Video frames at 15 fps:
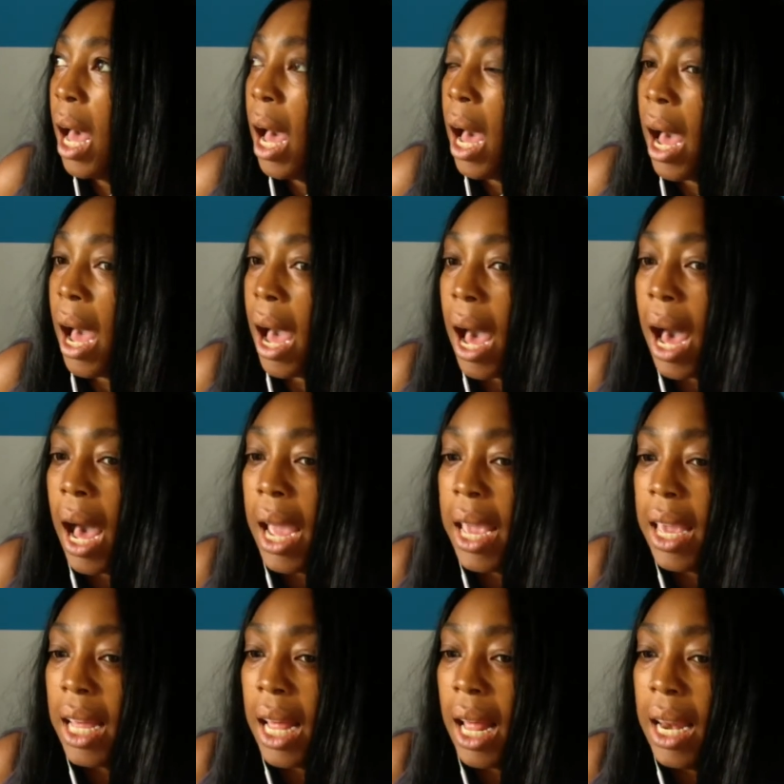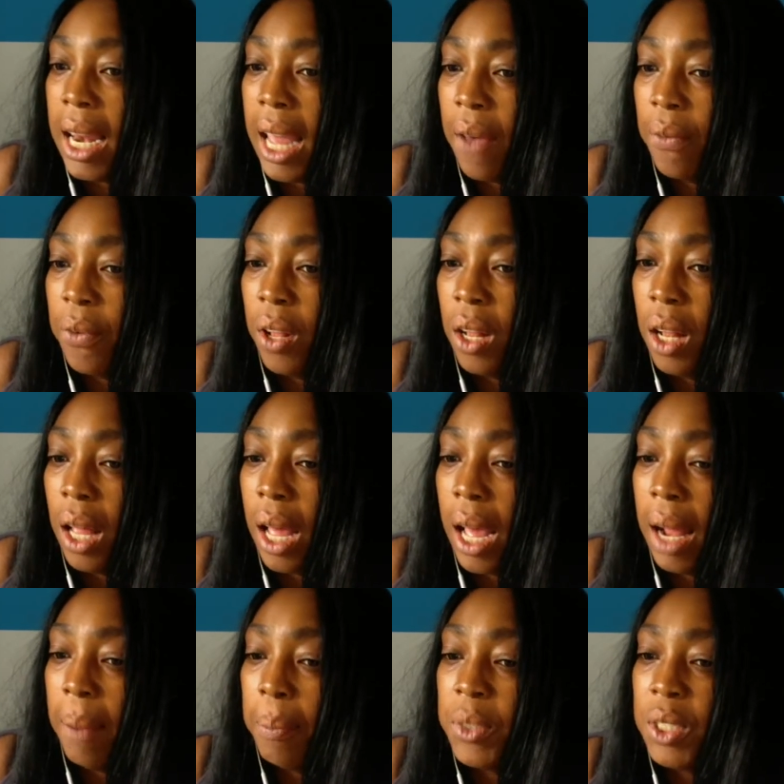a higher level.
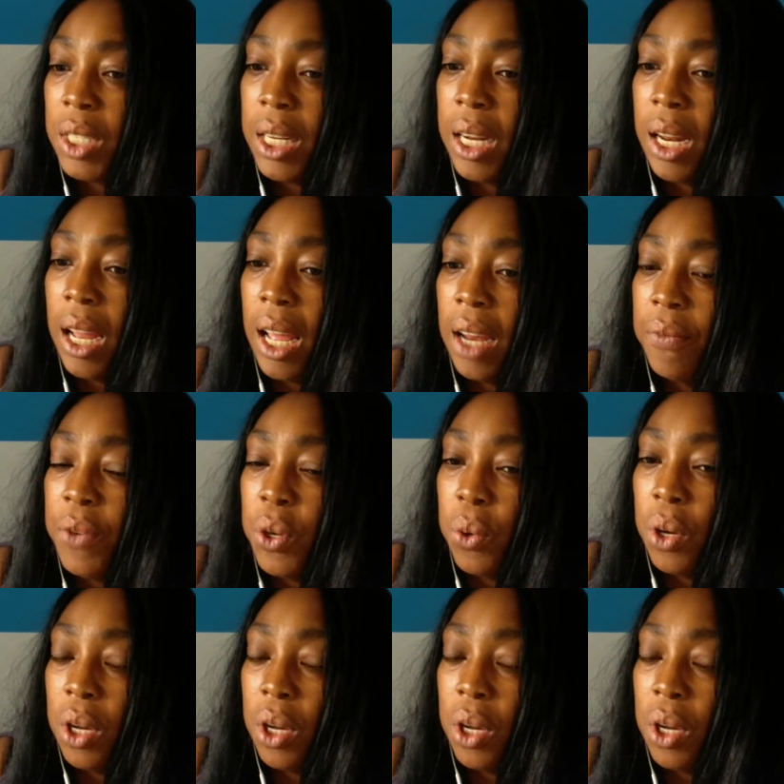I'm seeing a lot of you